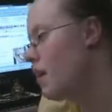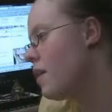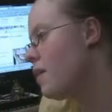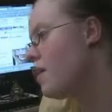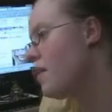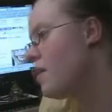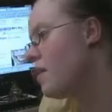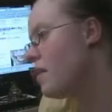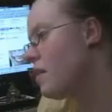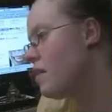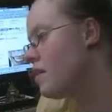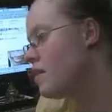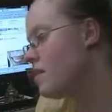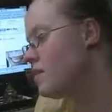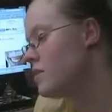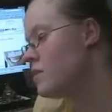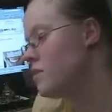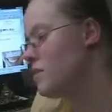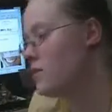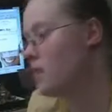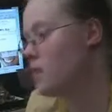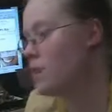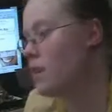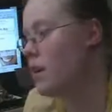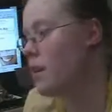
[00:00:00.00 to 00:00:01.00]

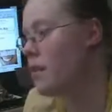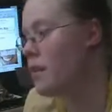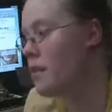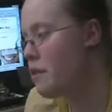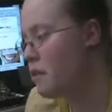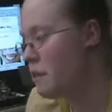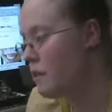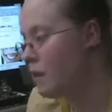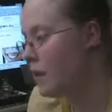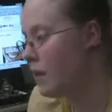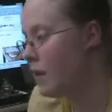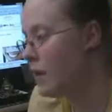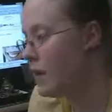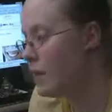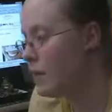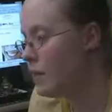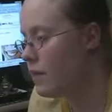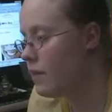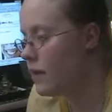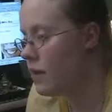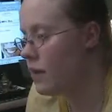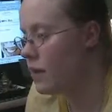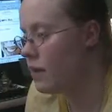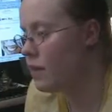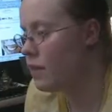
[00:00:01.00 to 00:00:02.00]
There's another lady
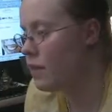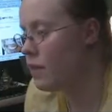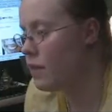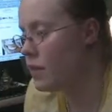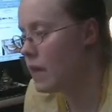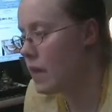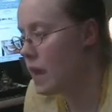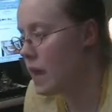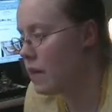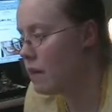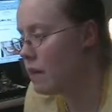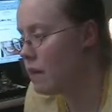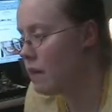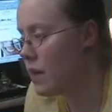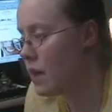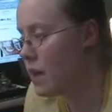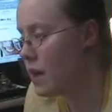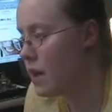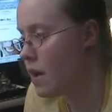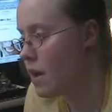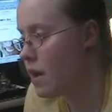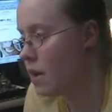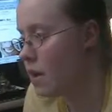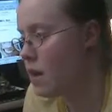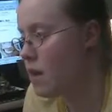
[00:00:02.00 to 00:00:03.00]
there at the
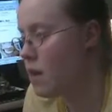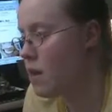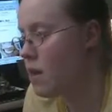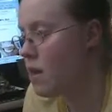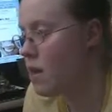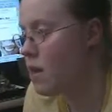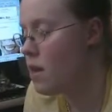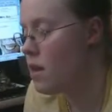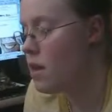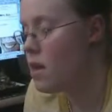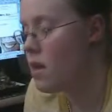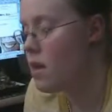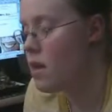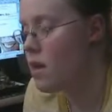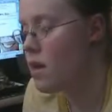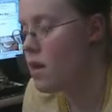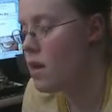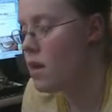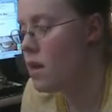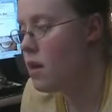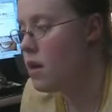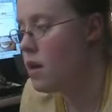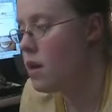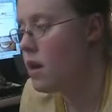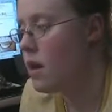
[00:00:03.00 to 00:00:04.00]
cafe,
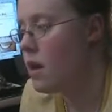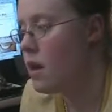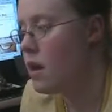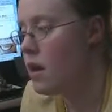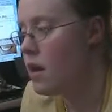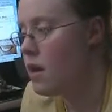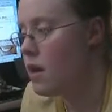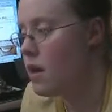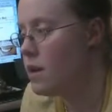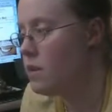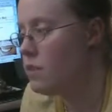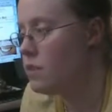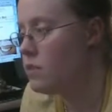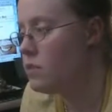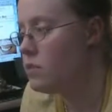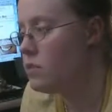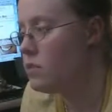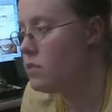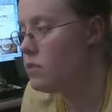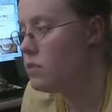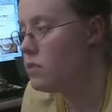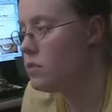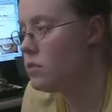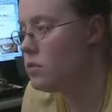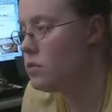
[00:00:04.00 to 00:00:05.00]

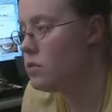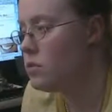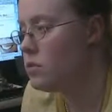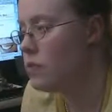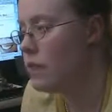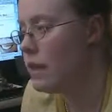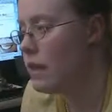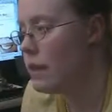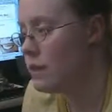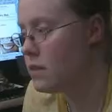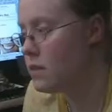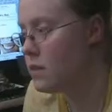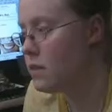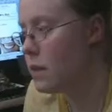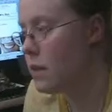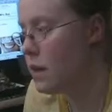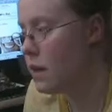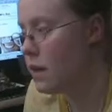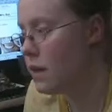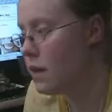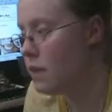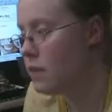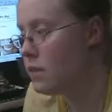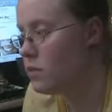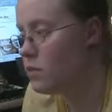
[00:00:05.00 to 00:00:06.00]
and that's
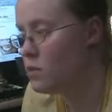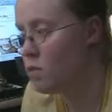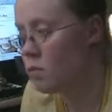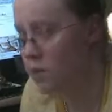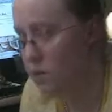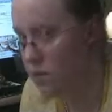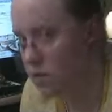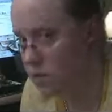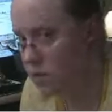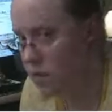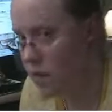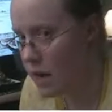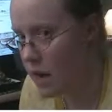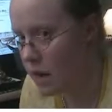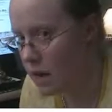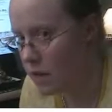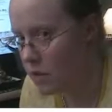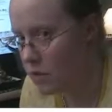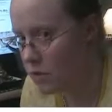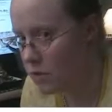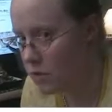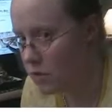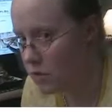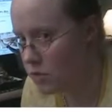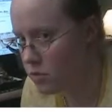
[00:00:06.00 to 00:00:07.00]
about it so far as
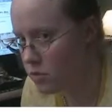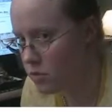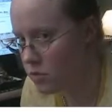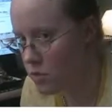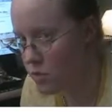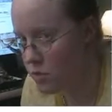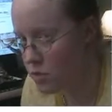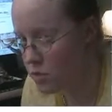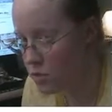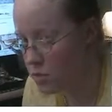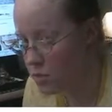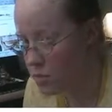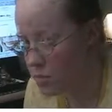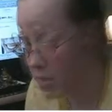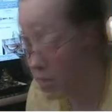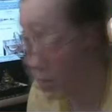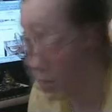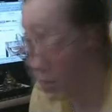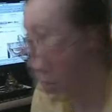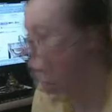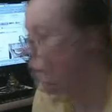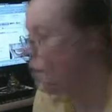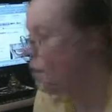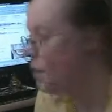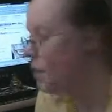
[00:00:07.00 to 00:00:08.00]
characters. There's not too many
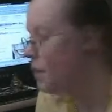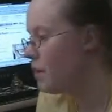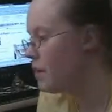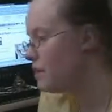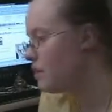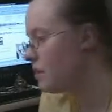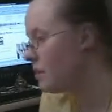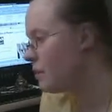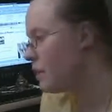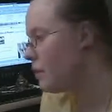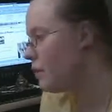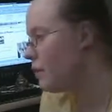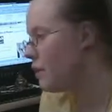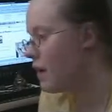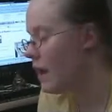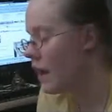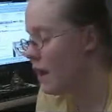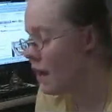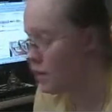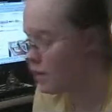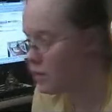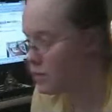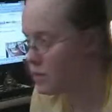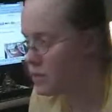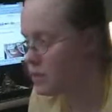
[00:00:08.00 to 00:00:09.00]
people. Basically what
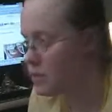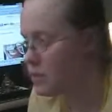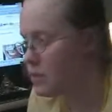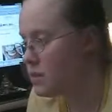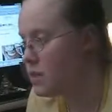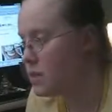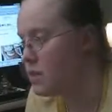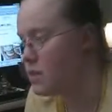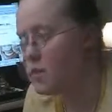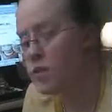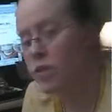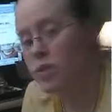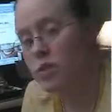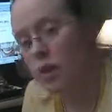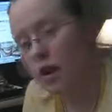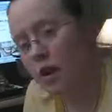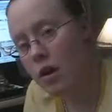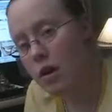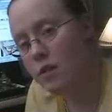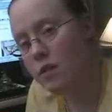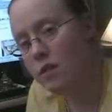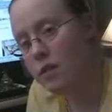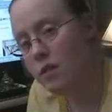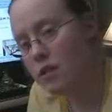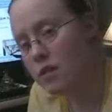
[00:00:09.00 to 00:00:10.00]
happens is the
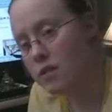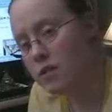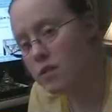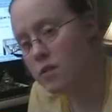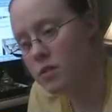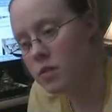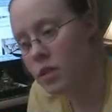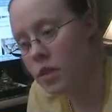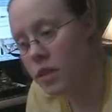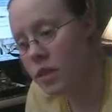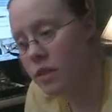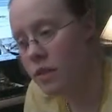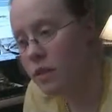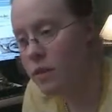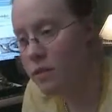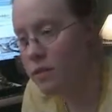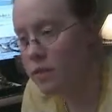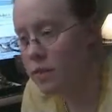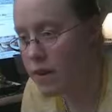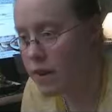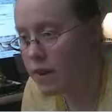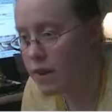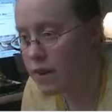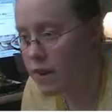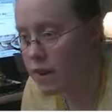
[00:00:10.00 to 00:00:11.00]
sheriff and his son, they
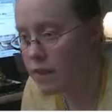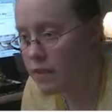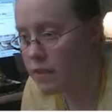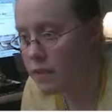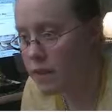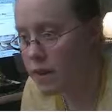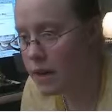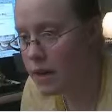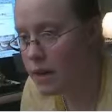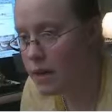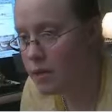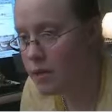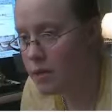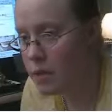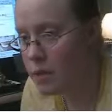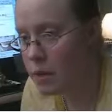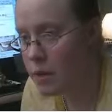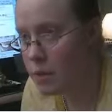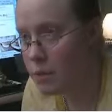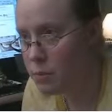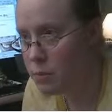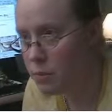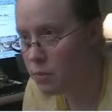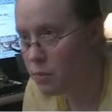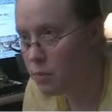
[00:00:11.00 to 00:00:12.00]
find out that the
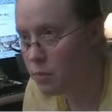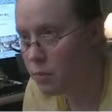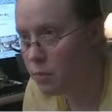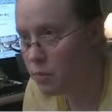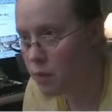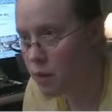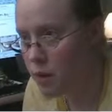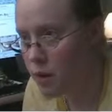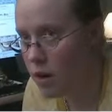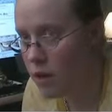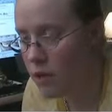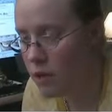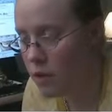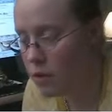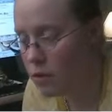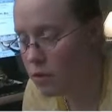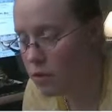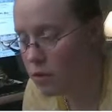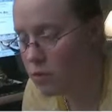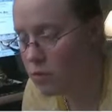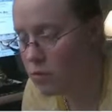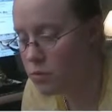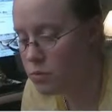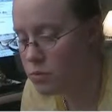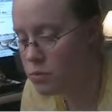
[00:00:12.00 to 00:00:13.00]
people on the
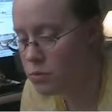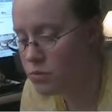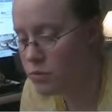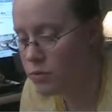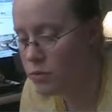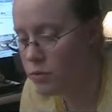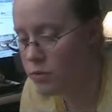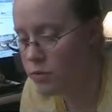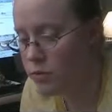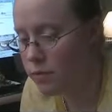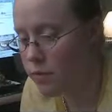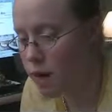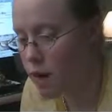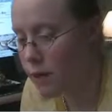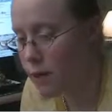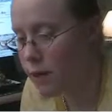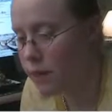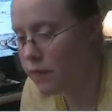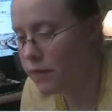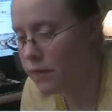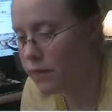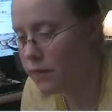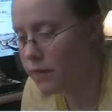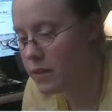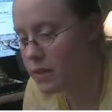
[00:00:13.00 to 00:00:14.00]
news for
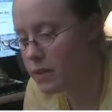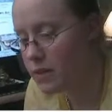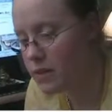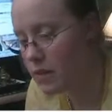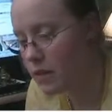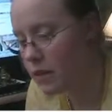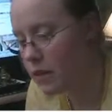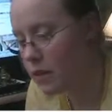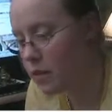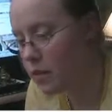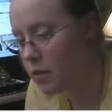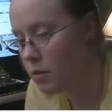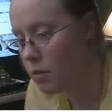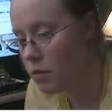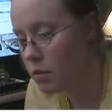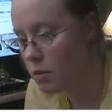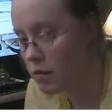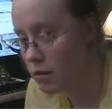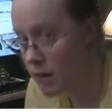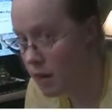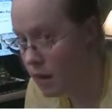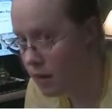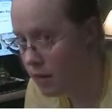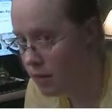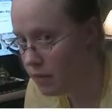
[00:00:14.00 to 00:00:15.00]
robbing the casino
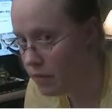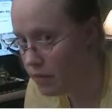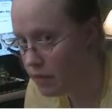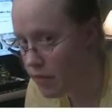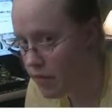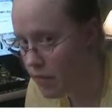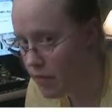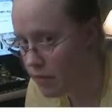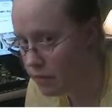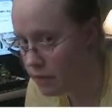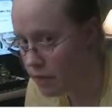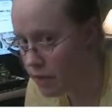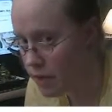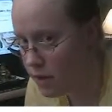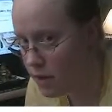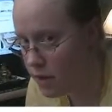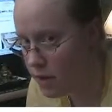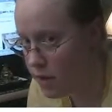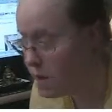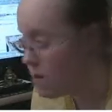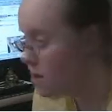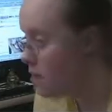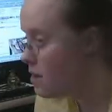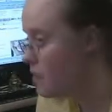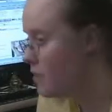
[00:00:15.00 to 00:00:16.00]
are there at the
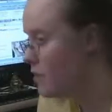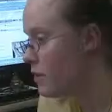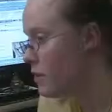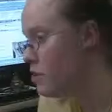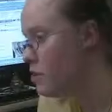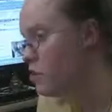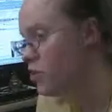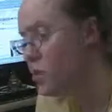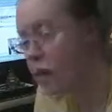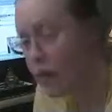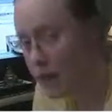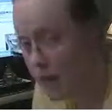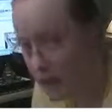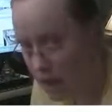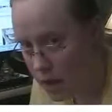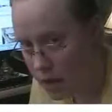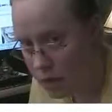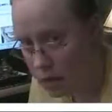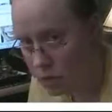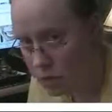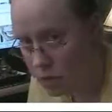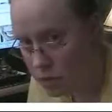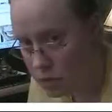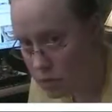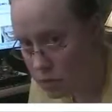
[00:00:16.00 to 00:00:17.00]
cafe. They try to
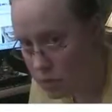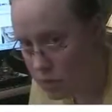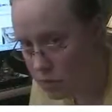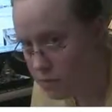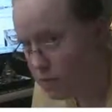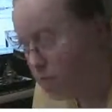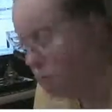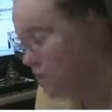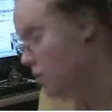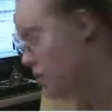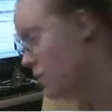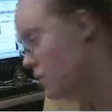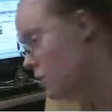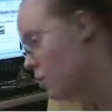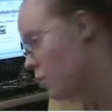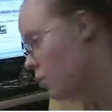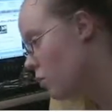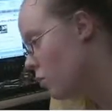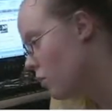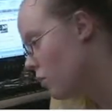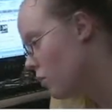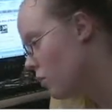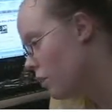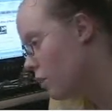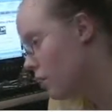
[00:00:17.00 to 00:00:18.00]
ambush them. It doesn't
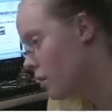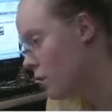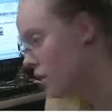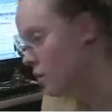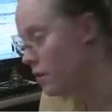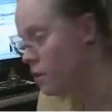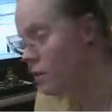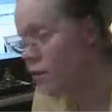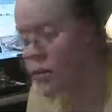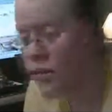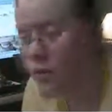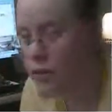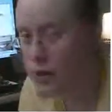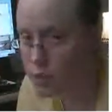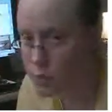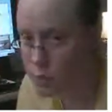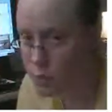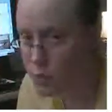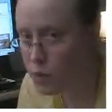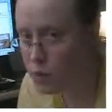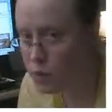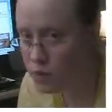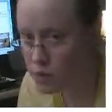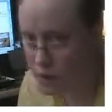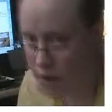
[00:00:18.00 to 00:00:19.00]
work. An
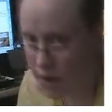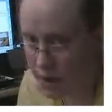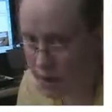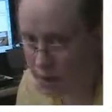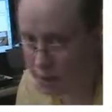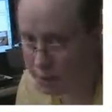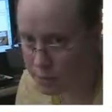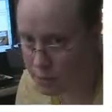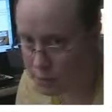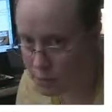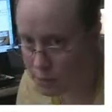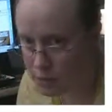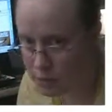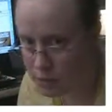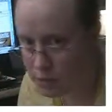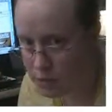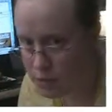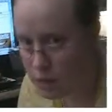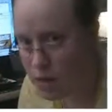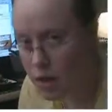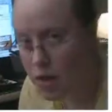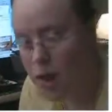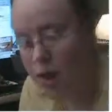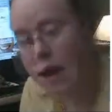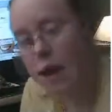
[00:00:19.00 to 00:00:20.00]
explosion
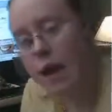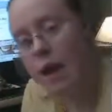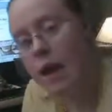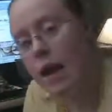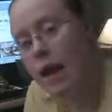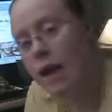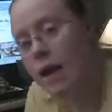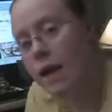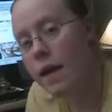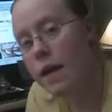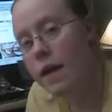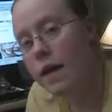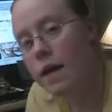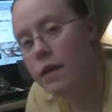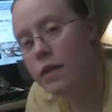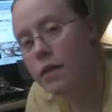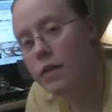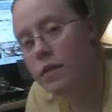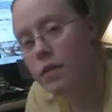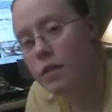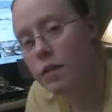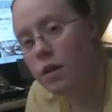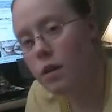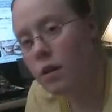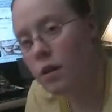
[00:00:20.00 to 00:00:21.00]
happens,
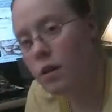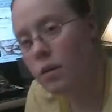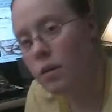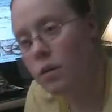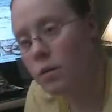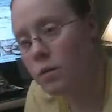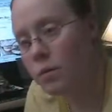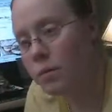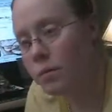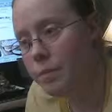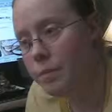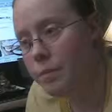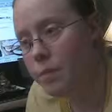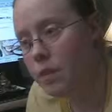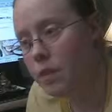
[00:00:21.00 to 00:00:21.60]
and they're all,